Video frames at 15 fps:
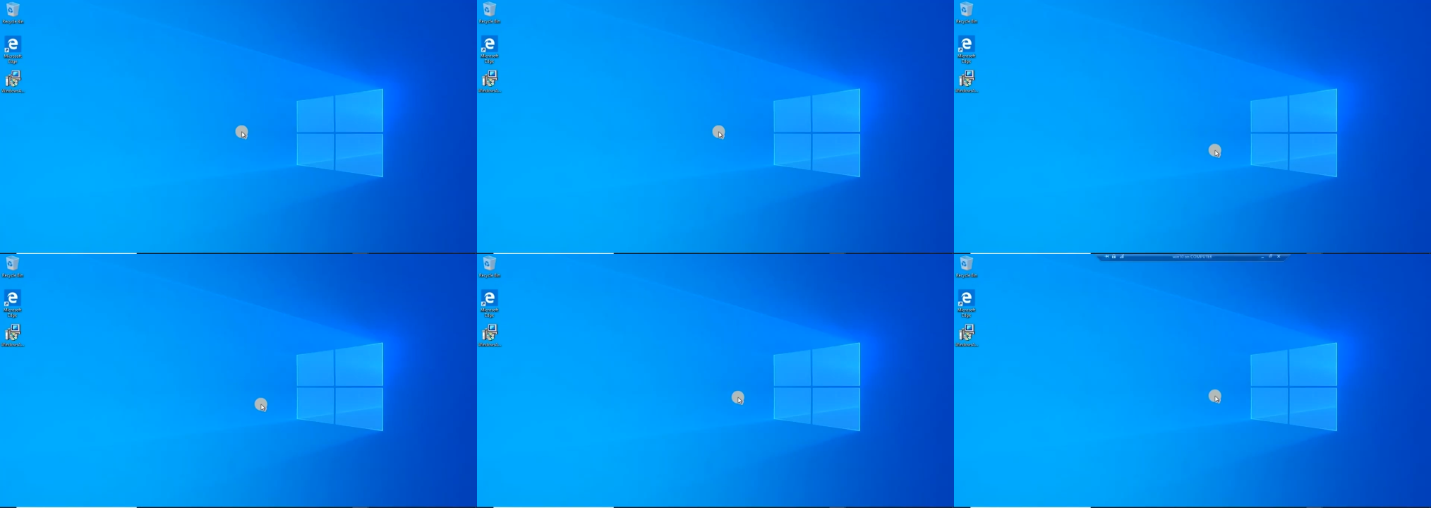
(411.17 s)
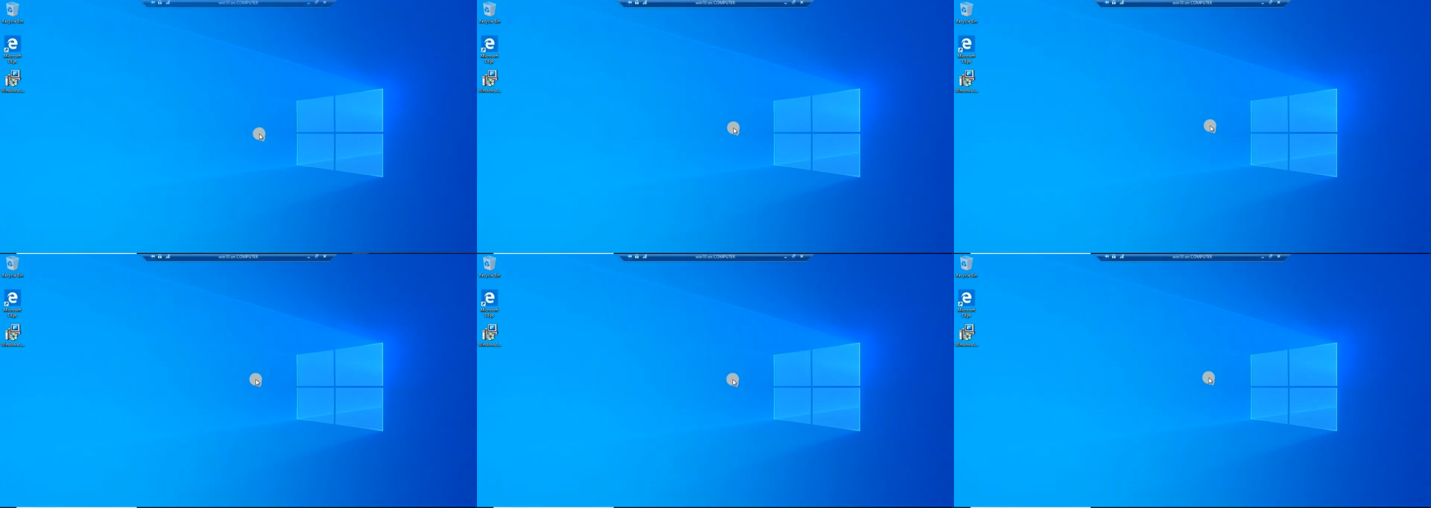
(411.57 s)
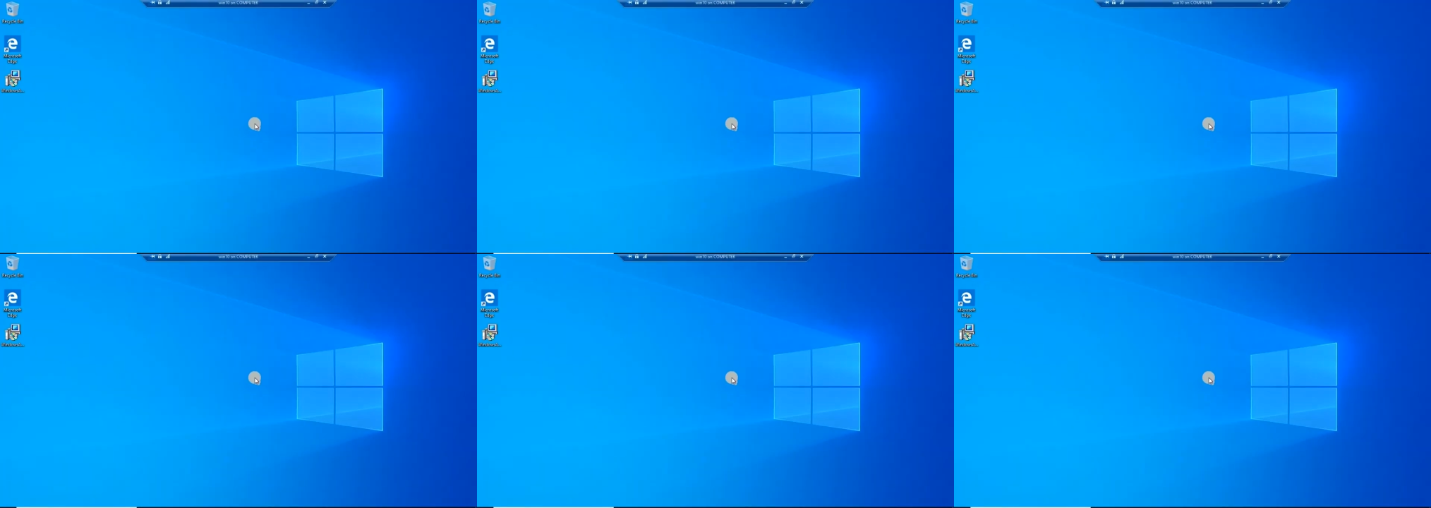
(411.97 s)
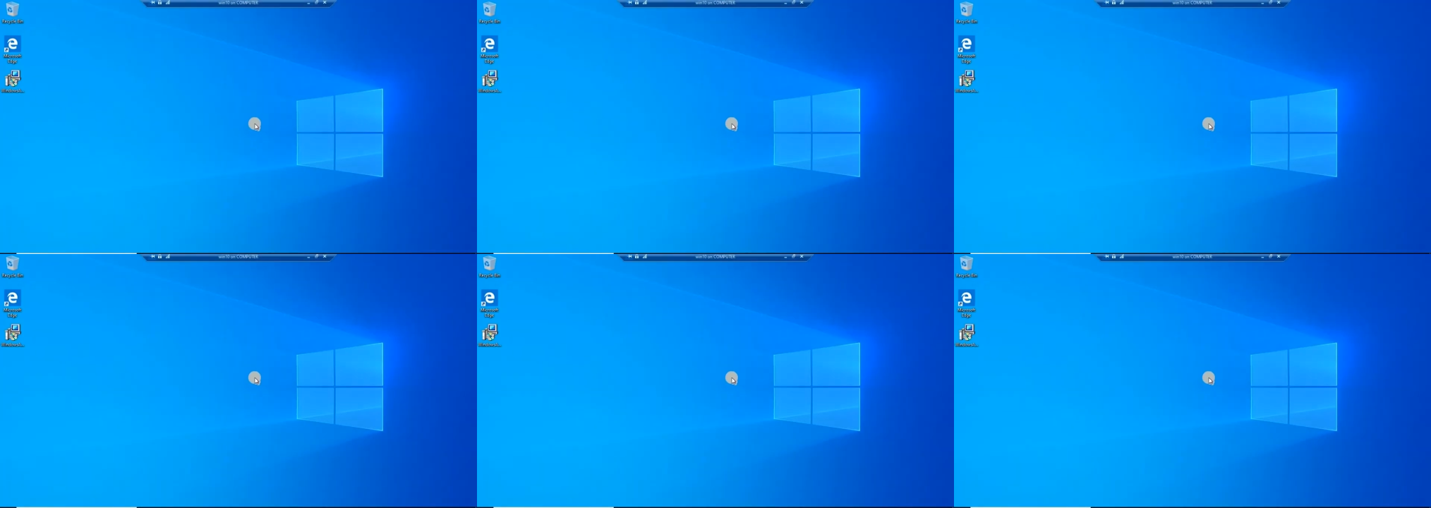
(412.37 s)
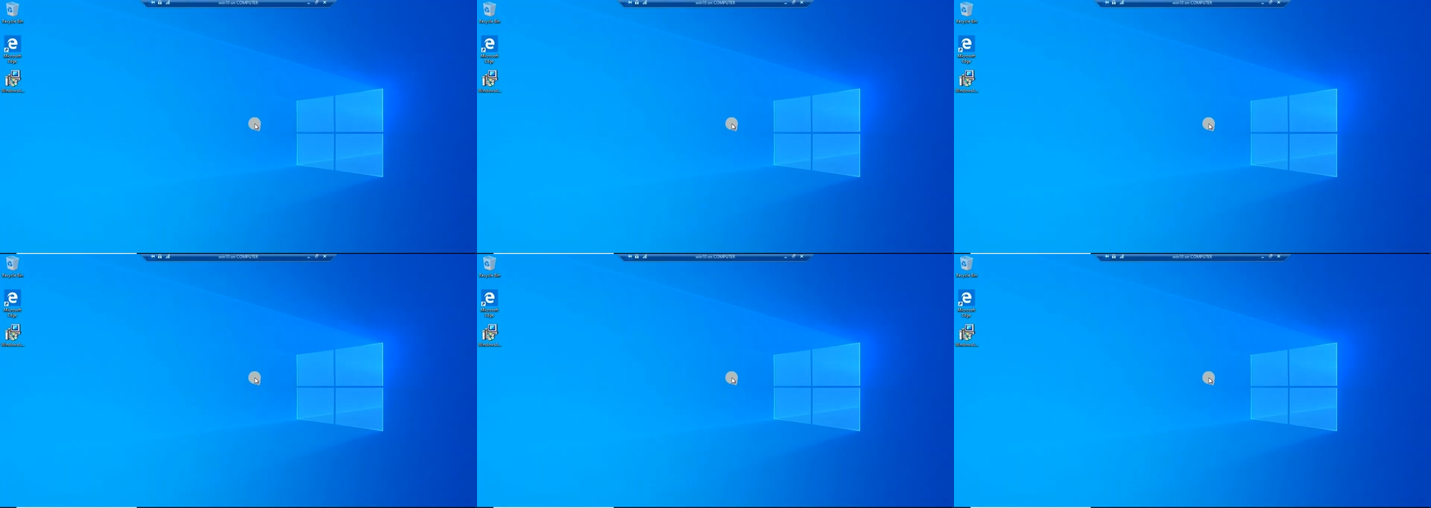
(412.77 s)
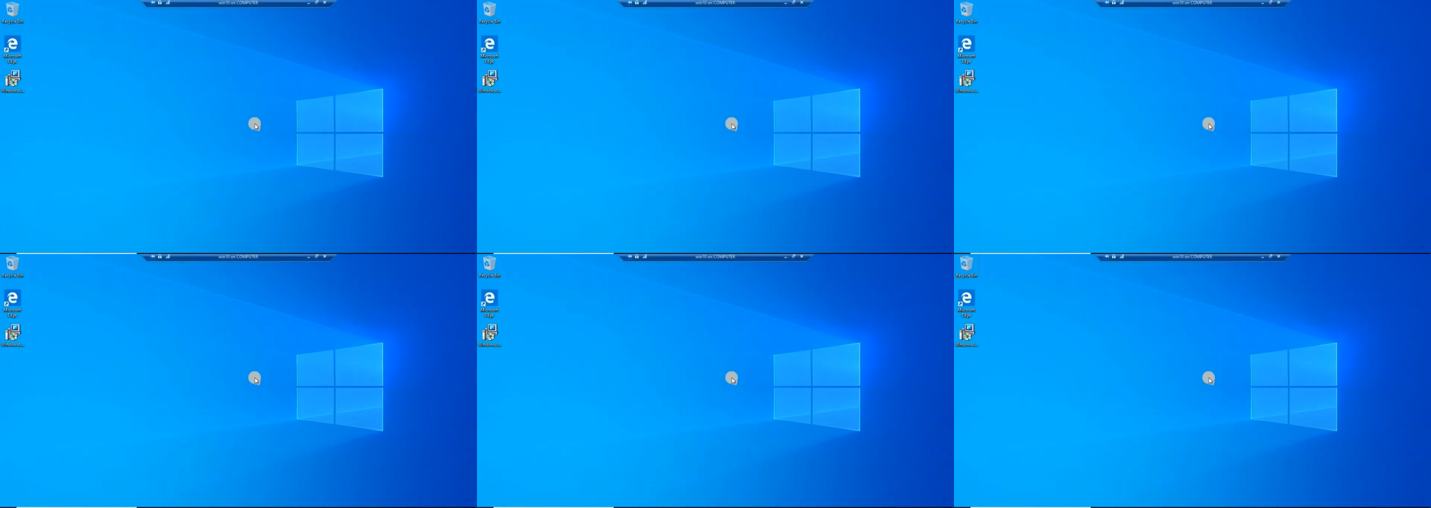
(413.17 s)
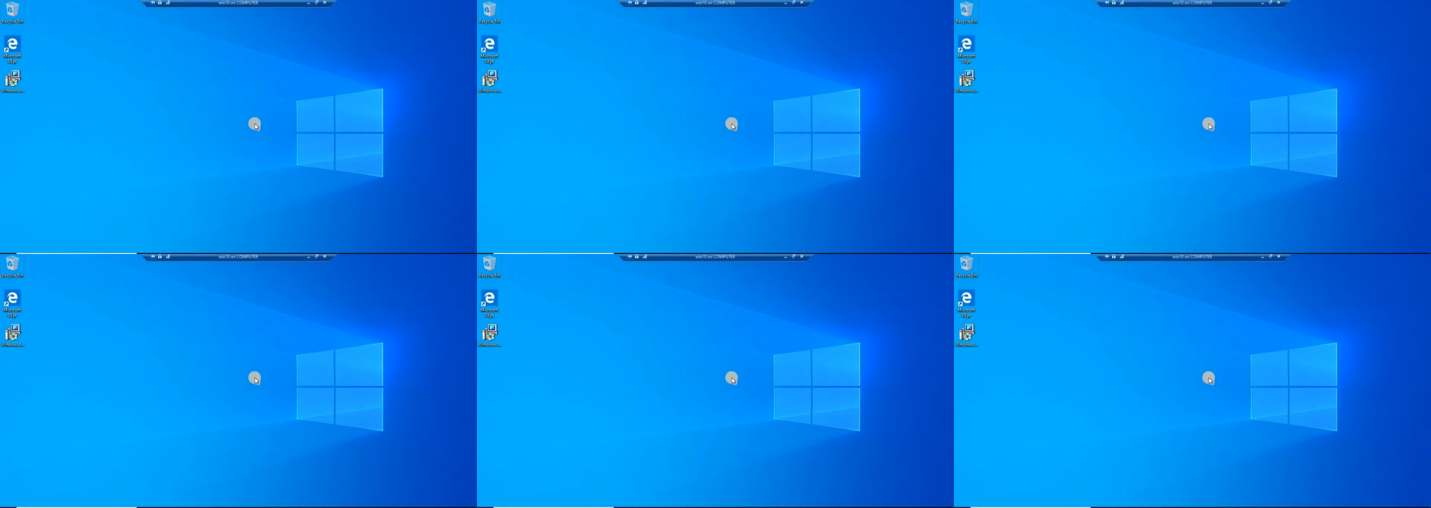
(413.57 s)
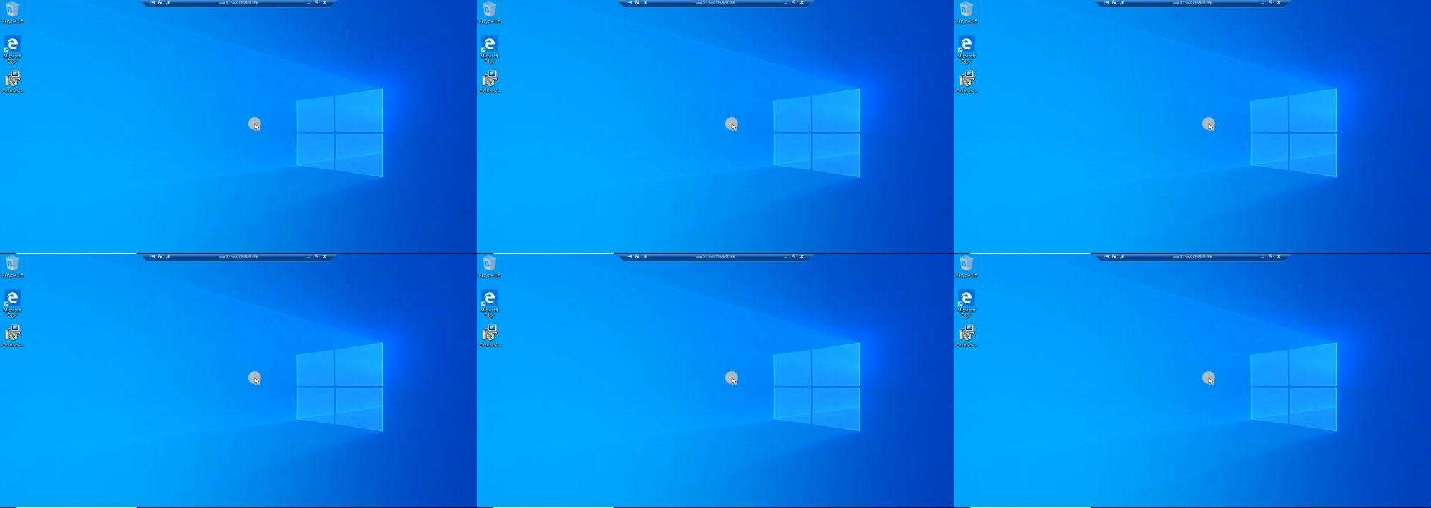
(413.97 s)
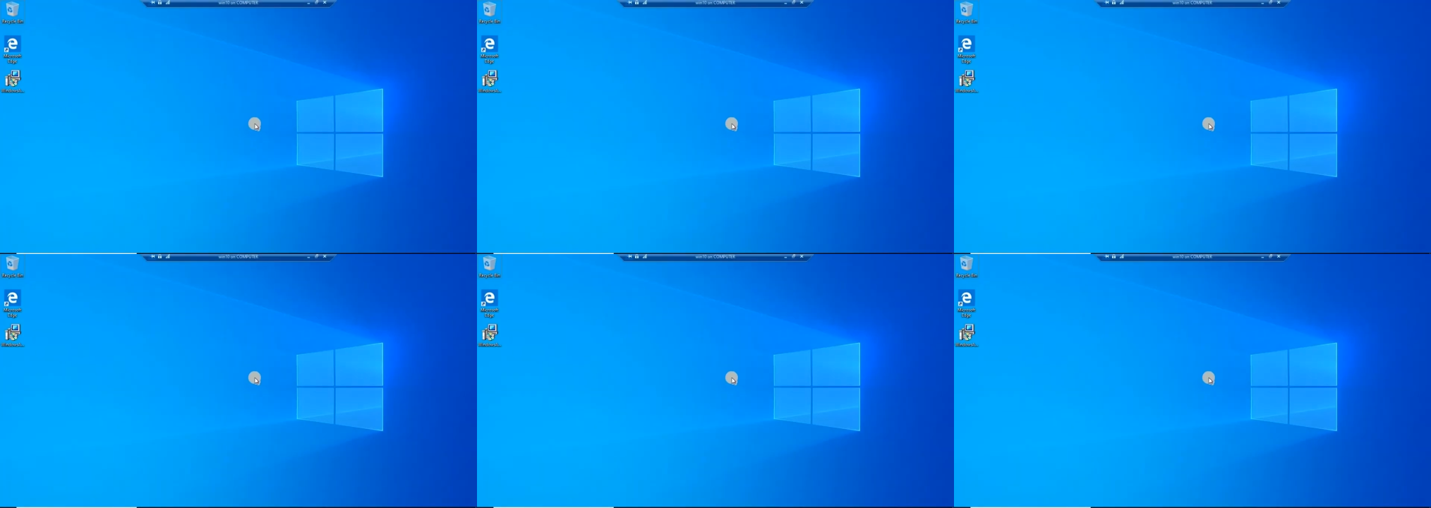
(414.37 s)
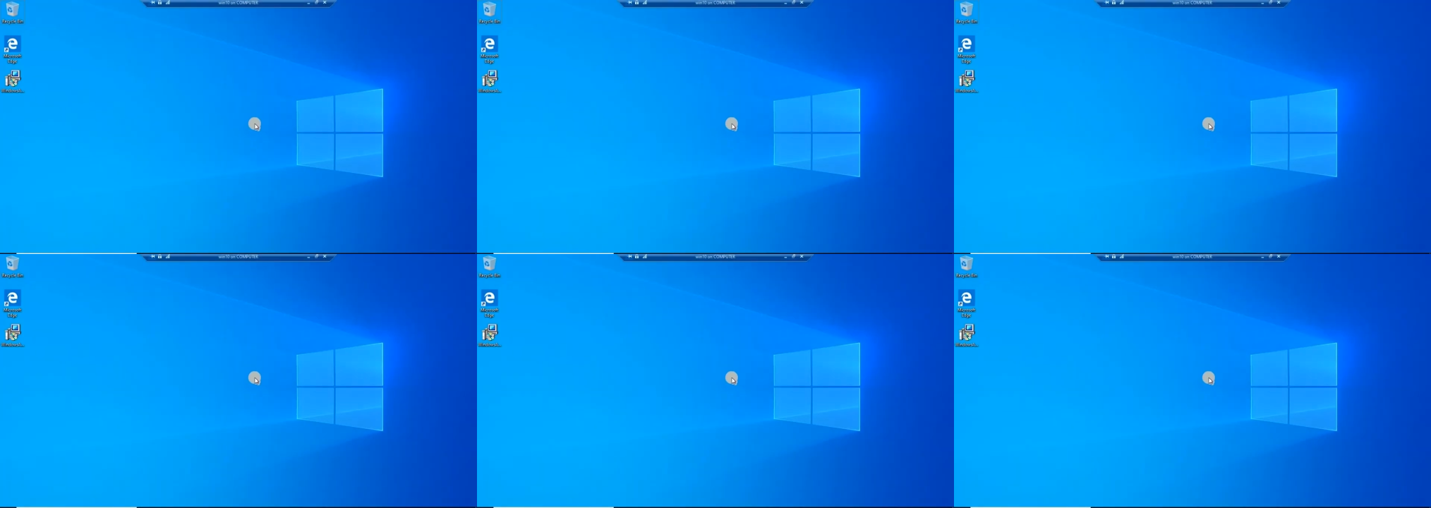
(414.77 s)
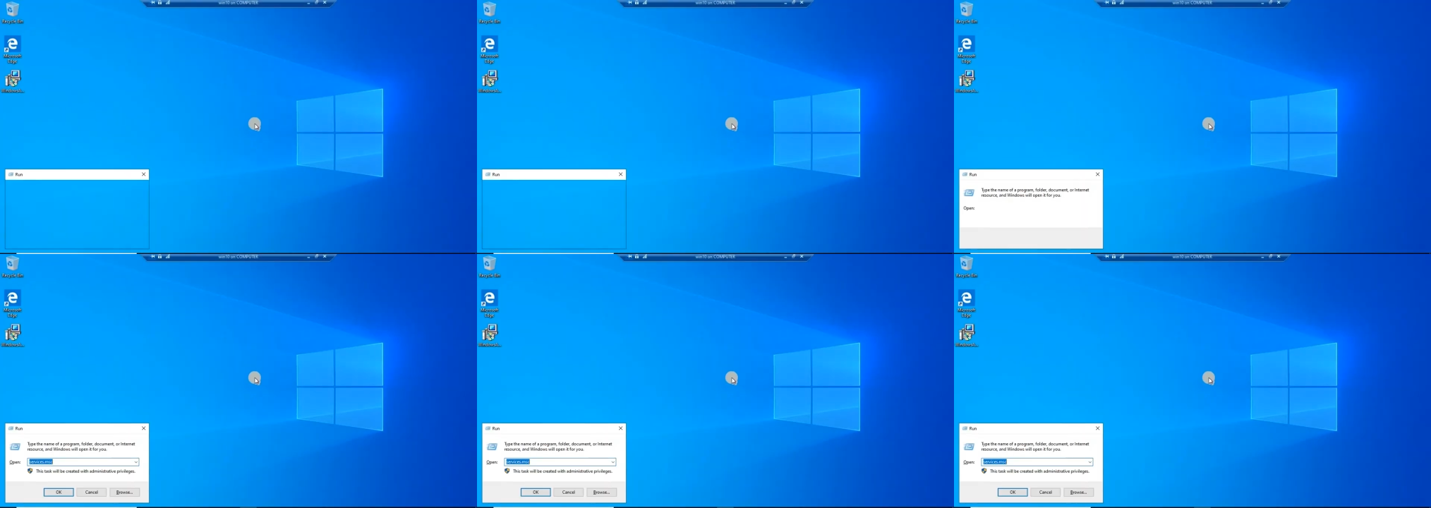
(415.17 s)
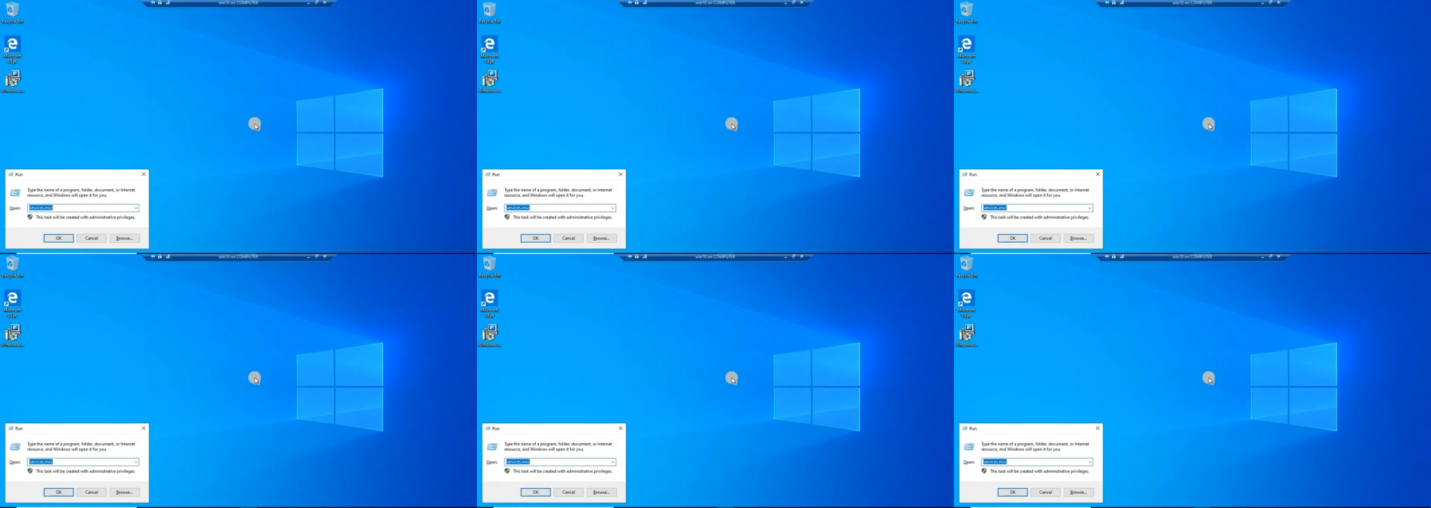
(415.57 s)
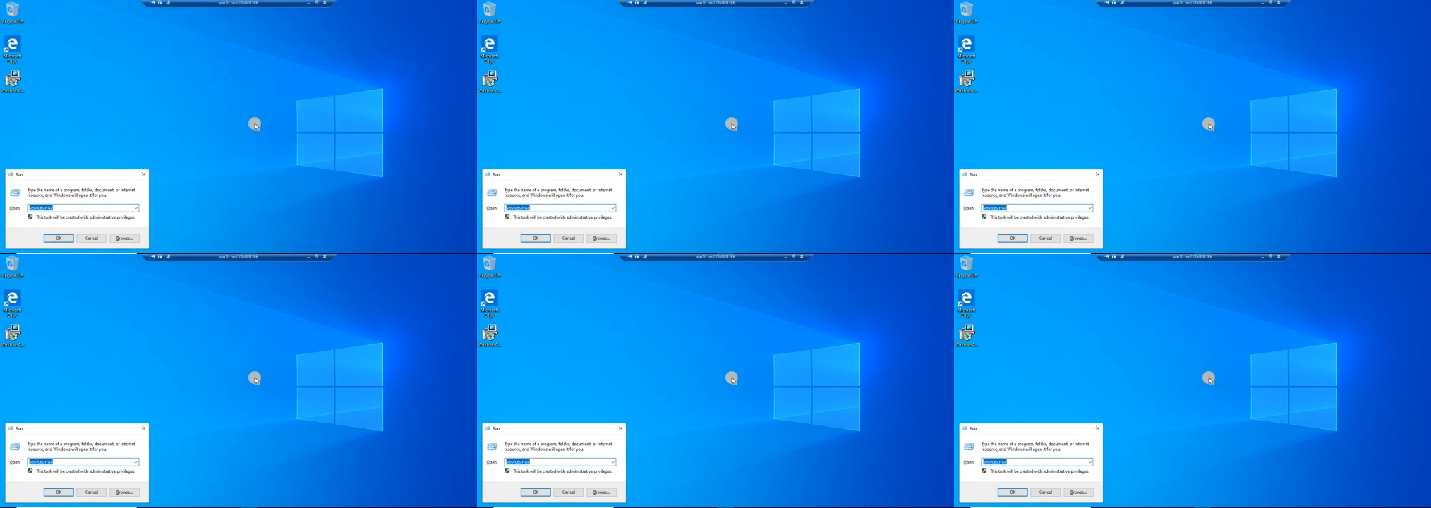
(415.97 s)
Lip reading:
(no speaker visible)